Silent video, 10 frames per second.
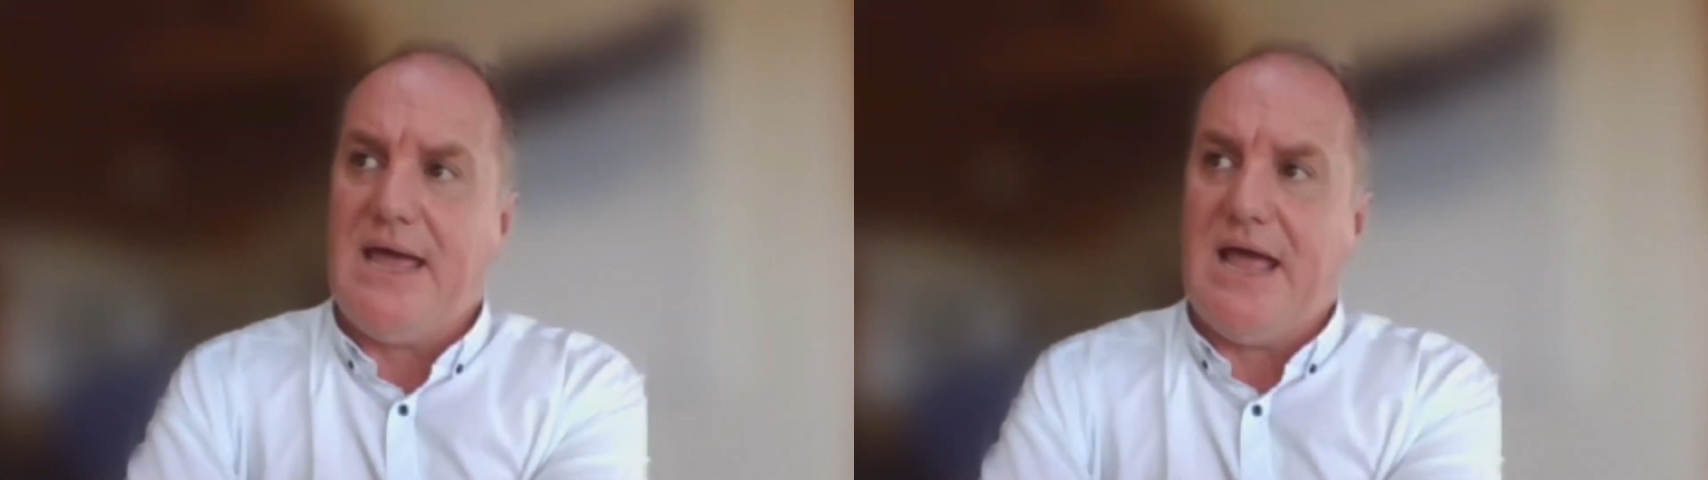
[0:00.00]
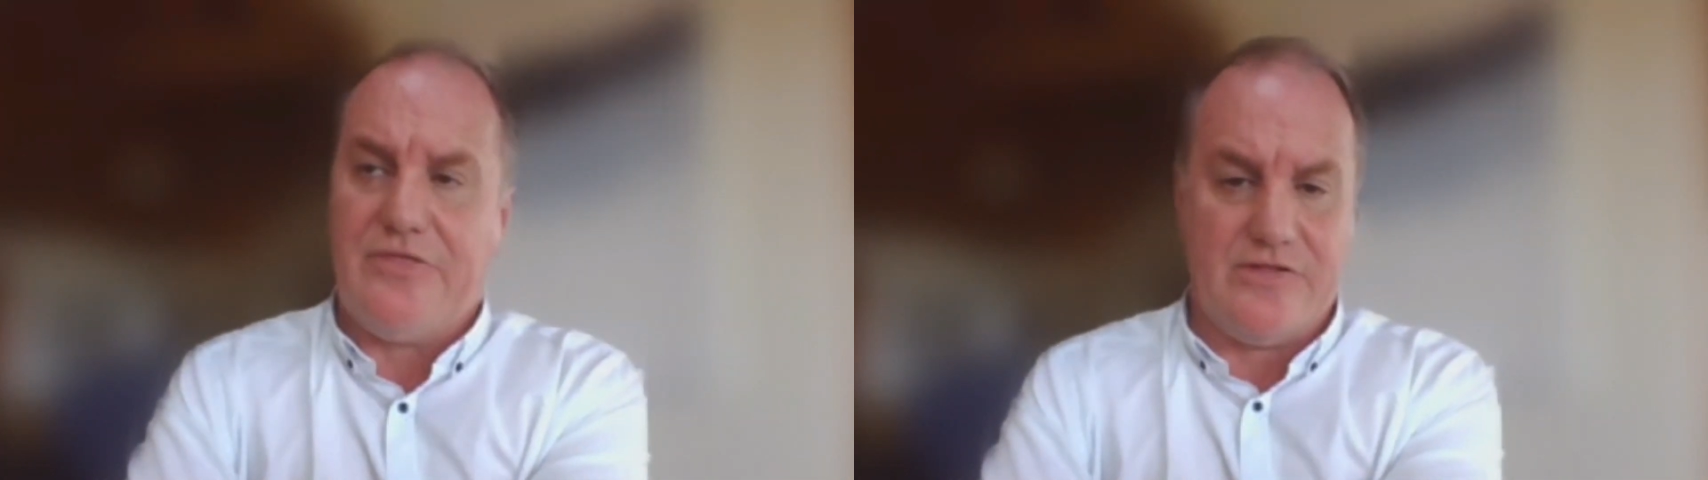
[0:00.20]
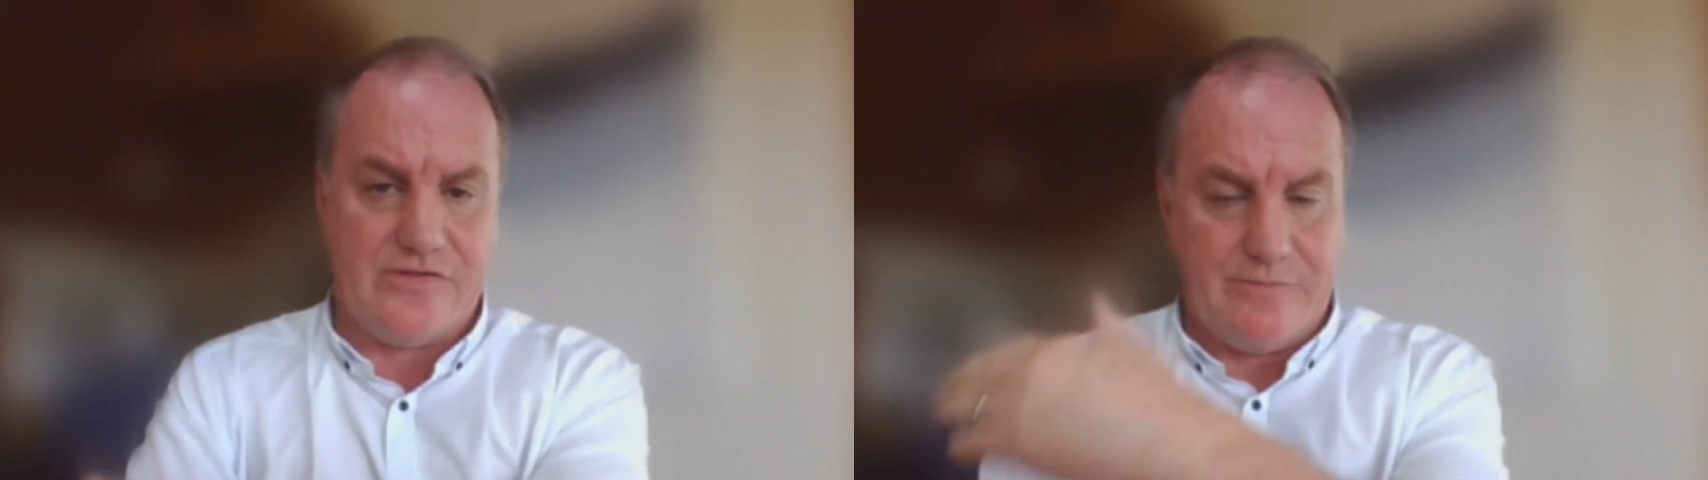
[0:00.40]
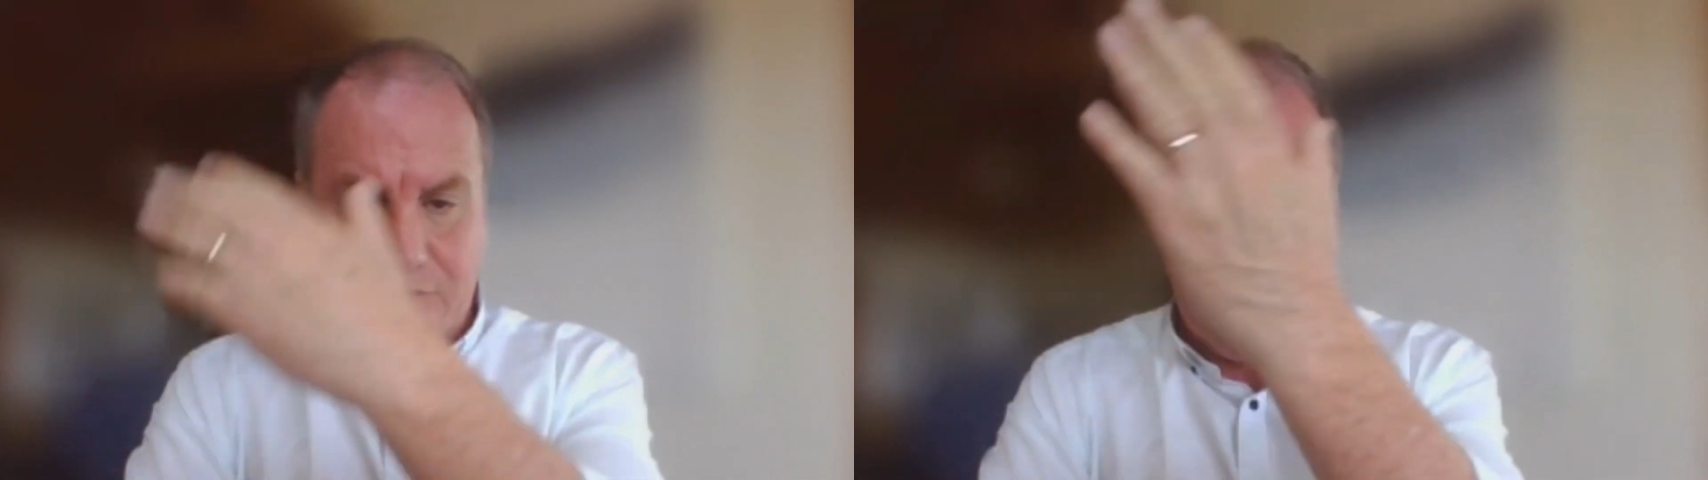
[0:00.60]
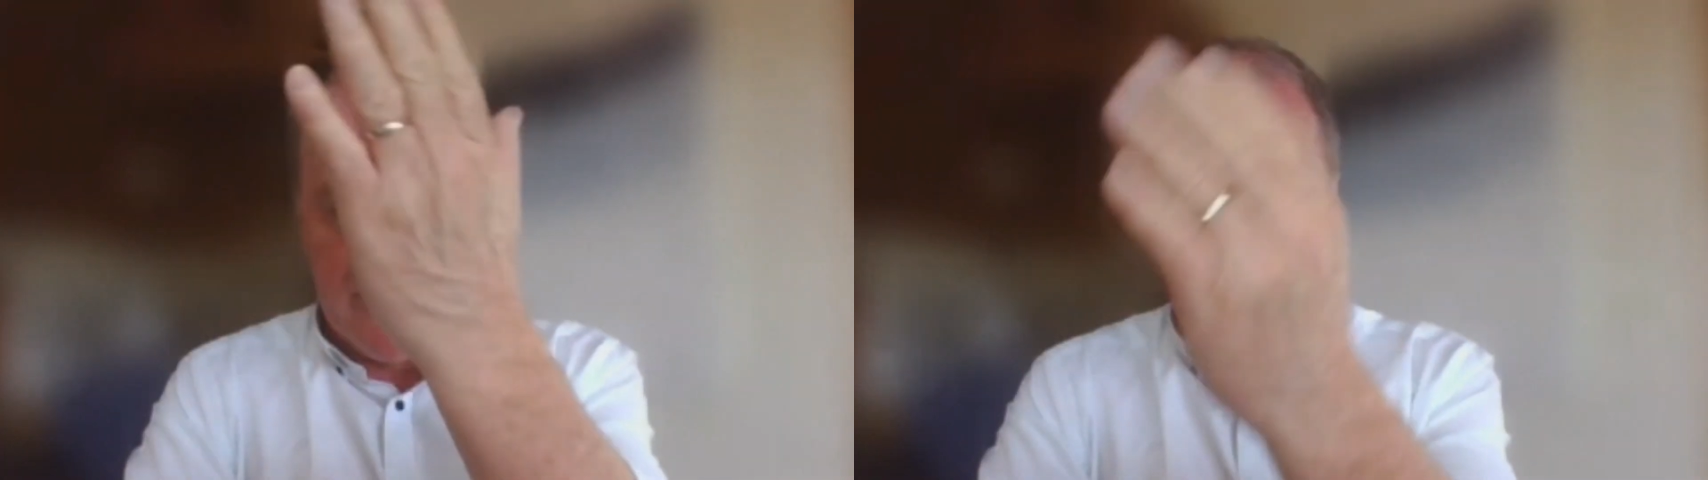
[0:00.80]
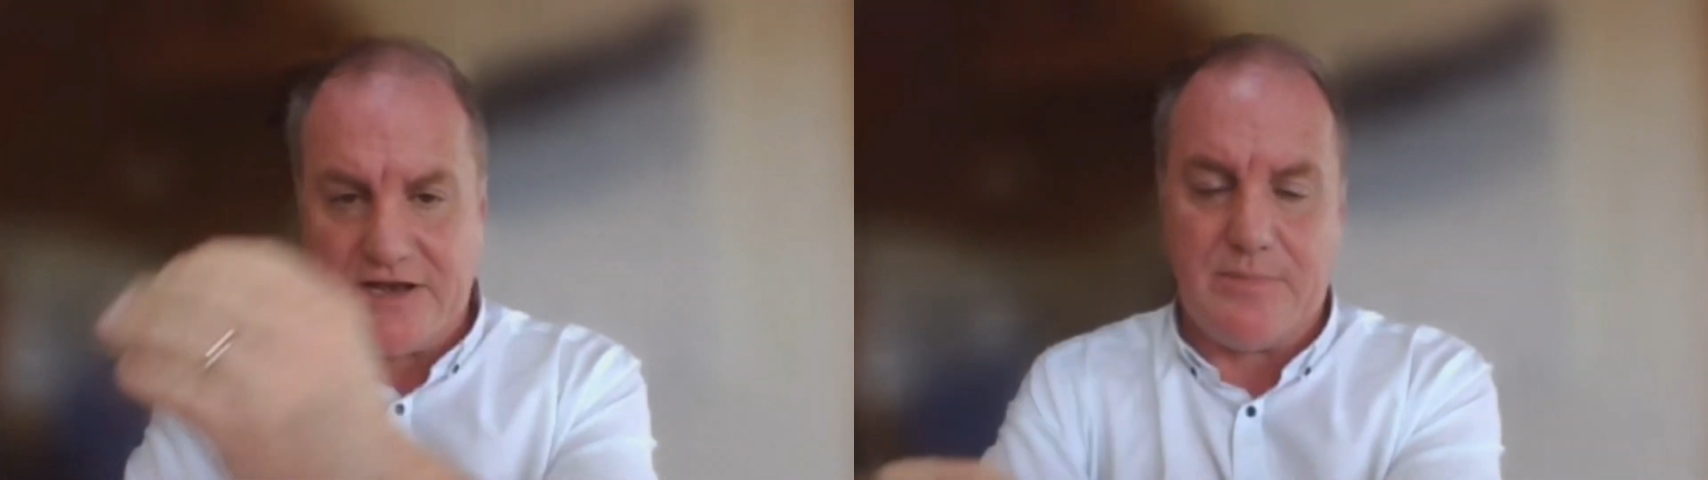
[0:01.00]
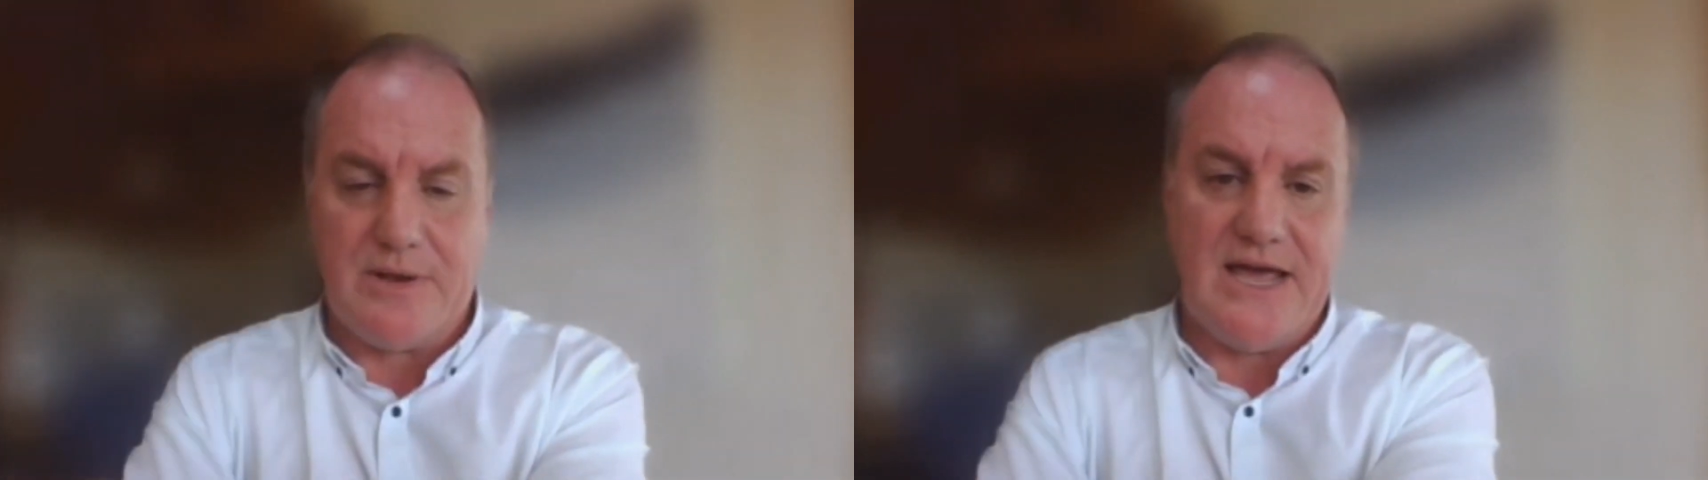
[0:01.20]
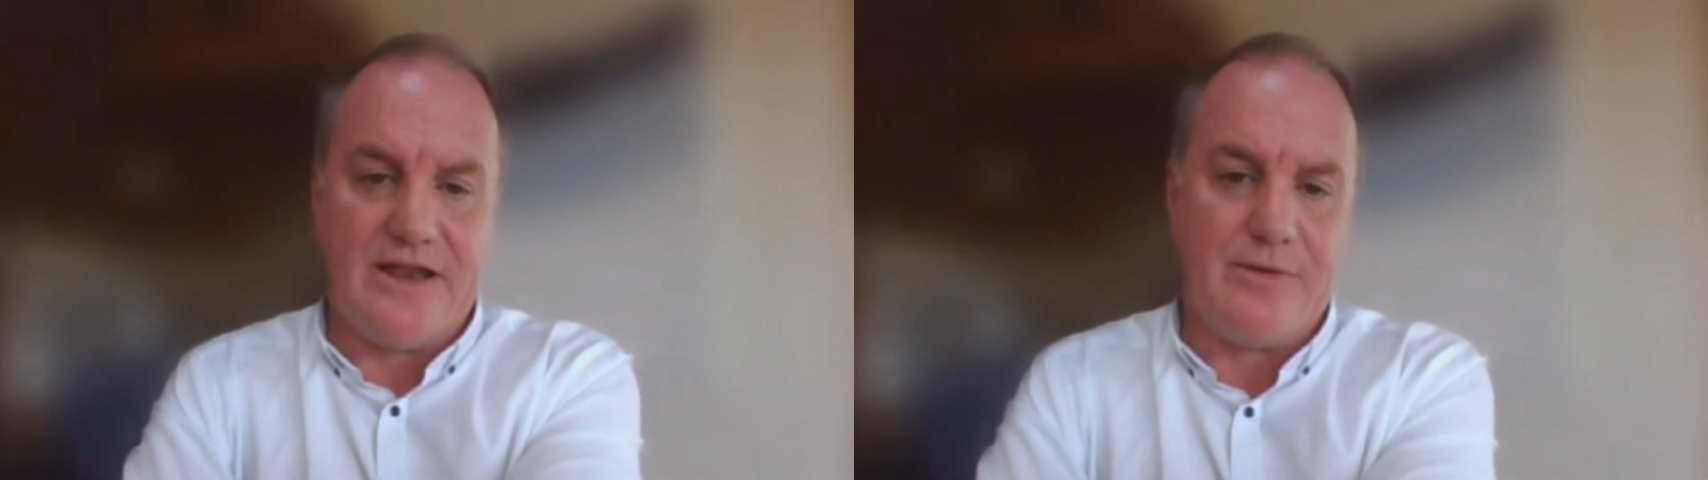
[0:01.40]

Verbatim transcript: and then subsequent to that, a little bit later,